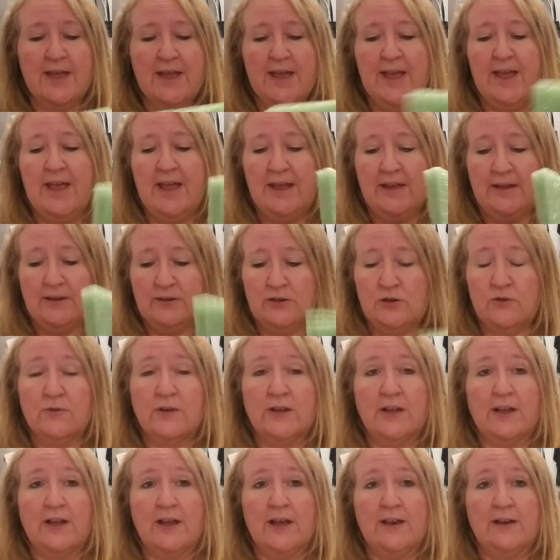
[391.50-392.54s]
and you
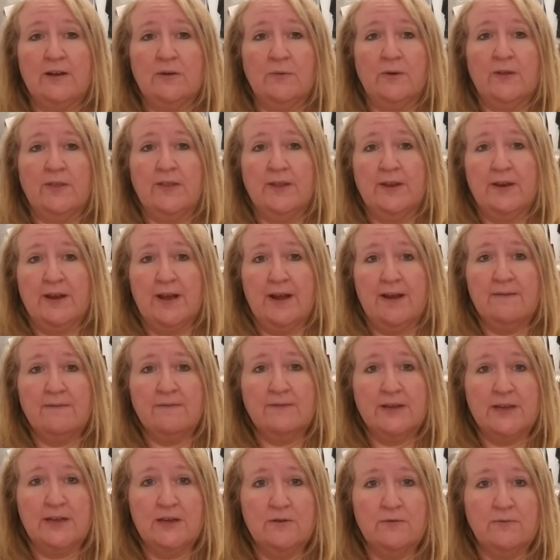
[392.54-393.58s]
can cut it with a knife
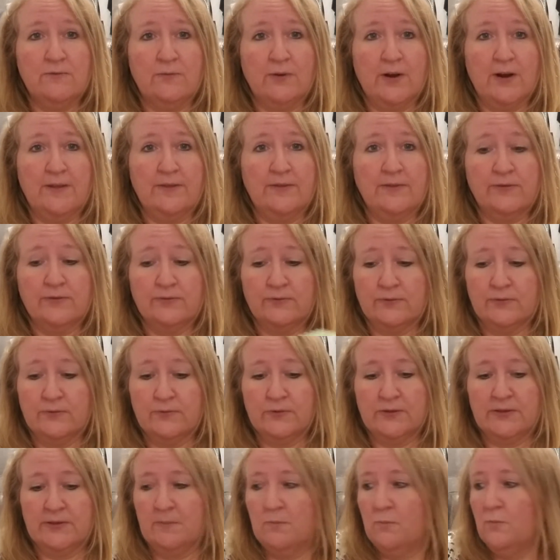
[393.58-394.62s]
that you've run through
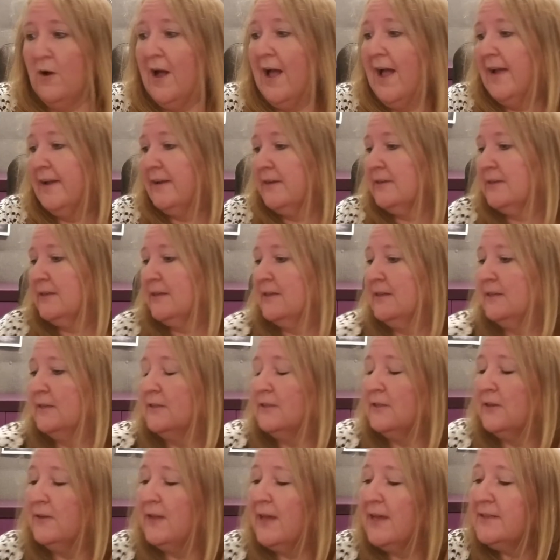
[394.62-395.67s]
some wax.
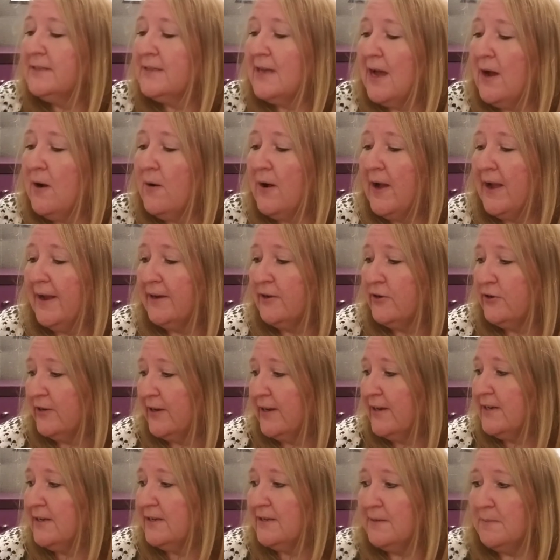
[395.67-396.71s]
So that's how I
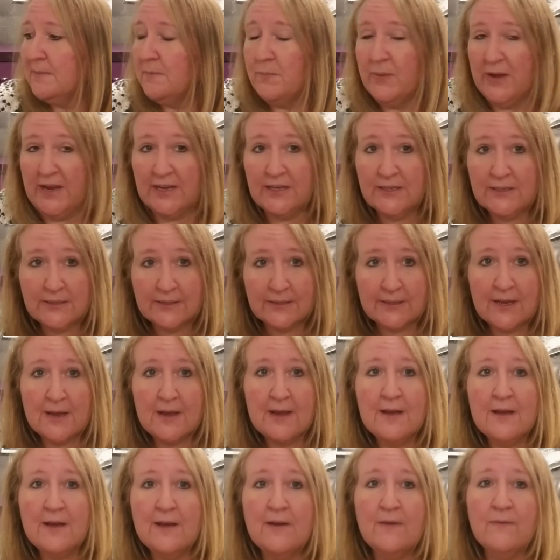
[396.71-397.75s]
created the base
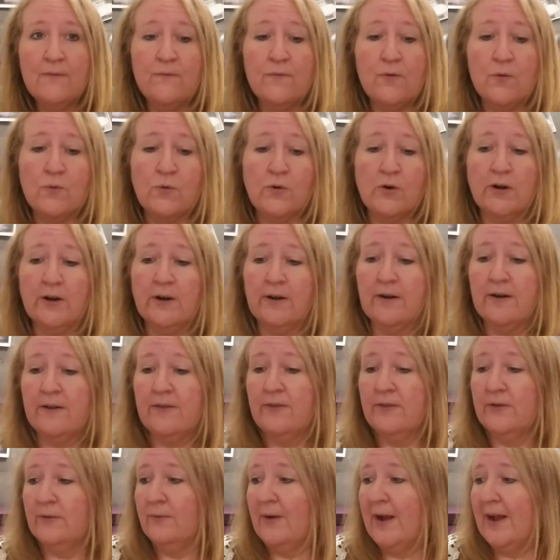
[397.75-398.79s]
for
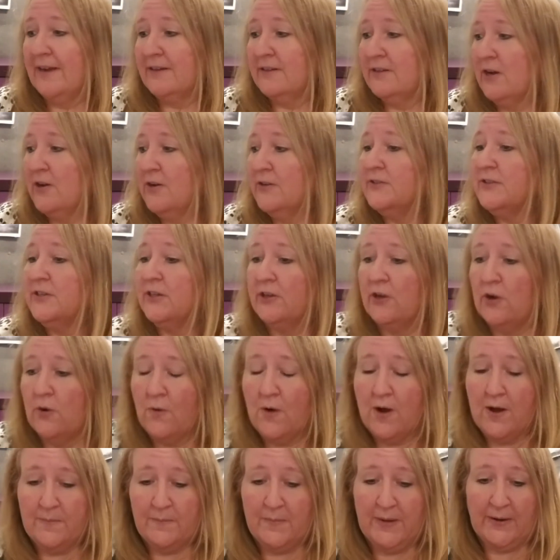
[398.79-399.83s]
the ragdoll to go on my